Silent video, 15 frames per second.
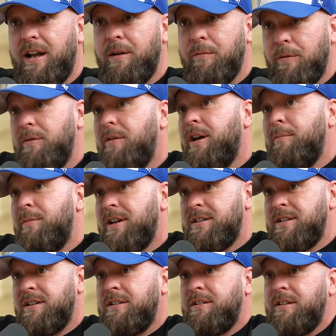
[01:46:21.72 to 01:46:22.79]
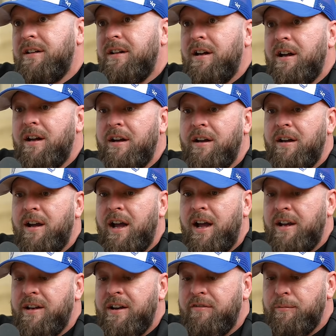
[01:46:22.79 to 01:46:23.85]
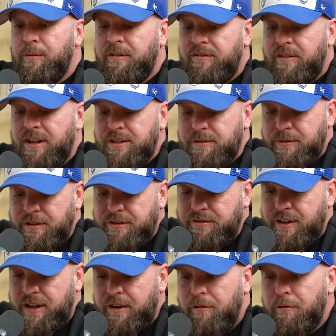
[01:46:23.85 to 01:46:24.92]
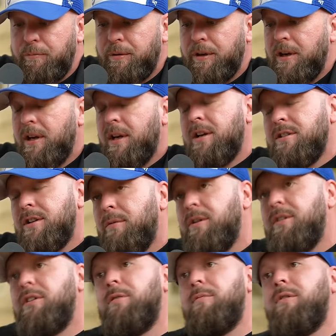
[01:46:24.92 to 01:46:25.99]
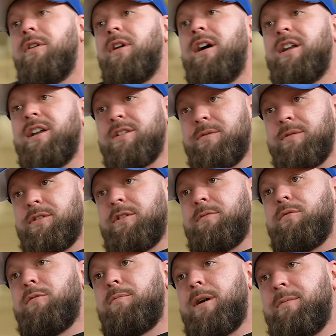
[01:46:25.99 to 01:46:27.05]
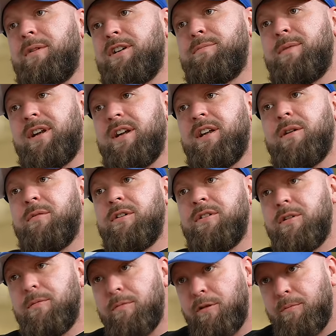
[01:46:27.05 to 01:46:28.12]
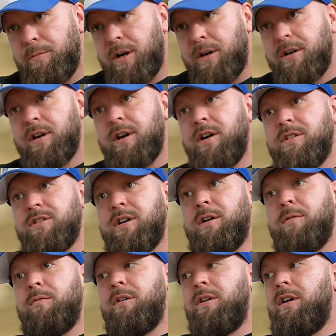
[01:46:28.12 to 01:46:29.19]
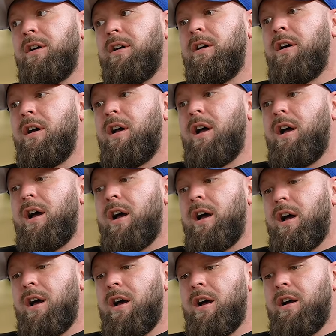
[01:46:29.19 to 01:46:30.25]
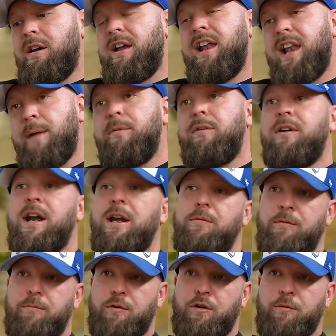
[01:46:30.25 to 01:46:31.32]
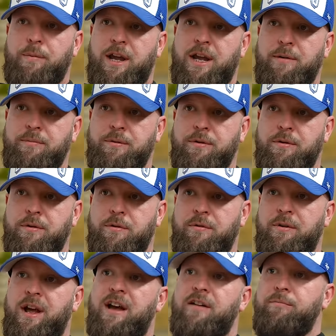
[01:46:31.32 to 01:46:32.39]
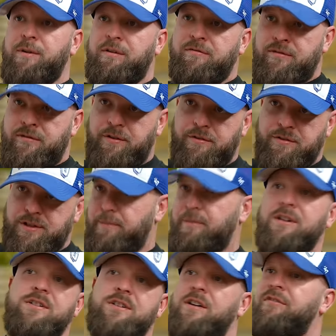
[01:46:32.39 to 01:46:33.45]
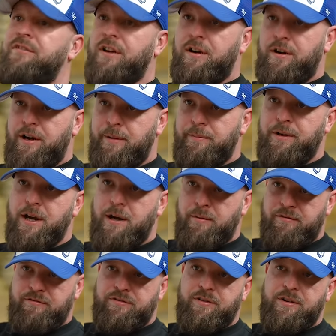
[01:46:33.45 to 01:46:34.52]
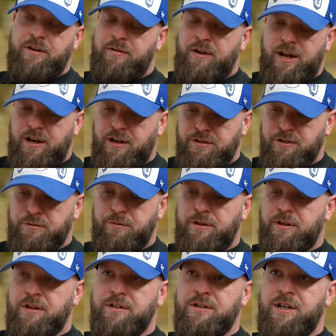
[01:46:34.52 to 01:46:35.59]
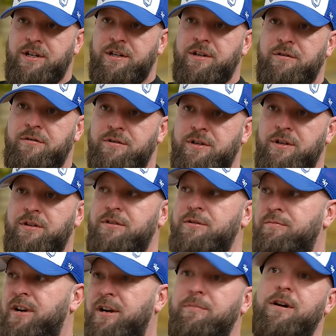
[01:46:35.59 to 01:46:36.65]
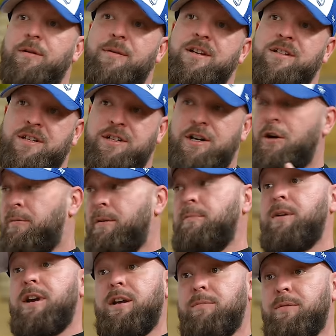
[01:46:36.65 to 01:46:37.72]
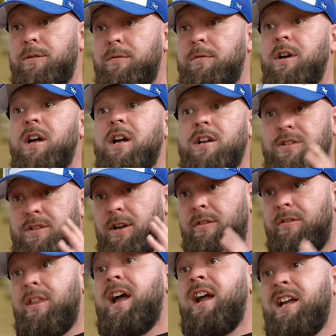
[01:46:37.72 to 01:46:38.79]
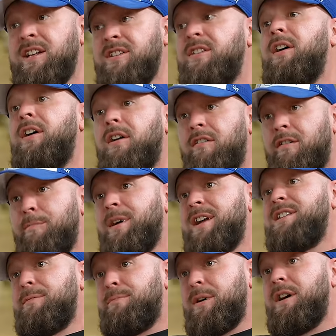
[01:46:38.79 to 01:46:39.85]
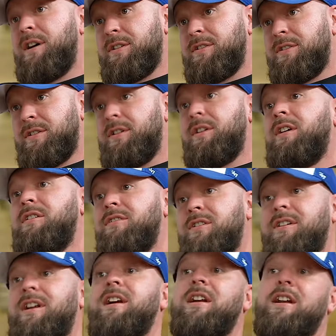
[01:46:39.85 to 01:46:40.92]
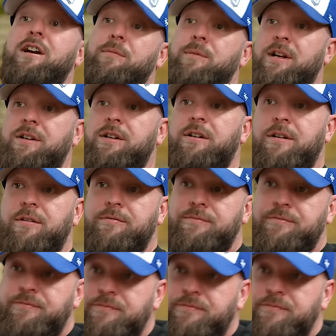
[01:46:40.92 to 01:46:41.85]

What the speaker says: And it will get better, and never be afraid to ask for help. So I want to do more like this. I want to do more public speaking. I want to do more podcasts. I want to collaborate with more people that have been through similar stuff that I'm going through. And I just want to continue to spread my message, helping people so they in turn are a better person so they can help their dog.